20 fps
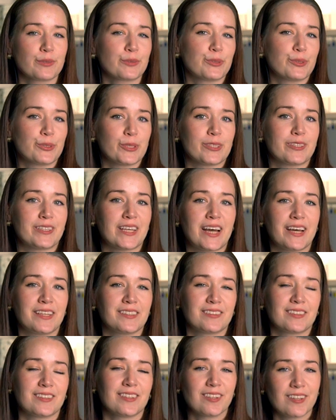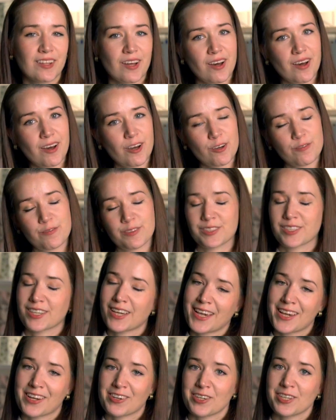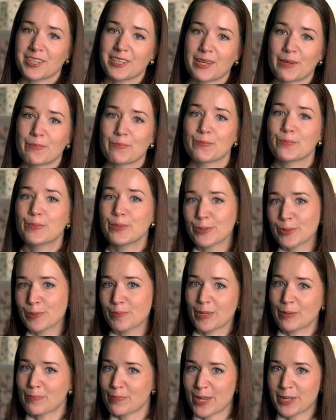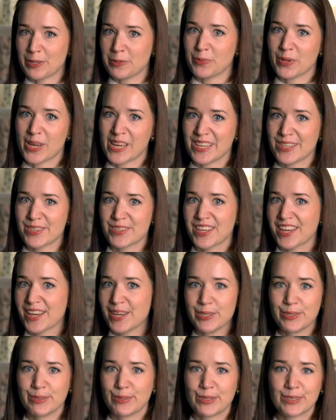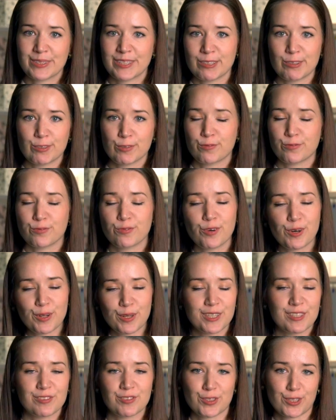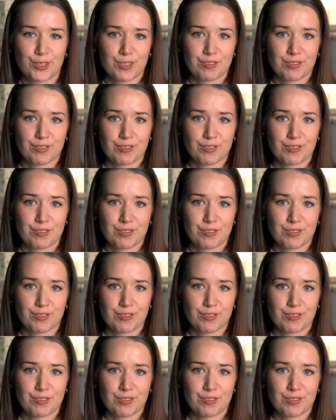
good that love and caring can bloom in many ways. You don't need to fall into a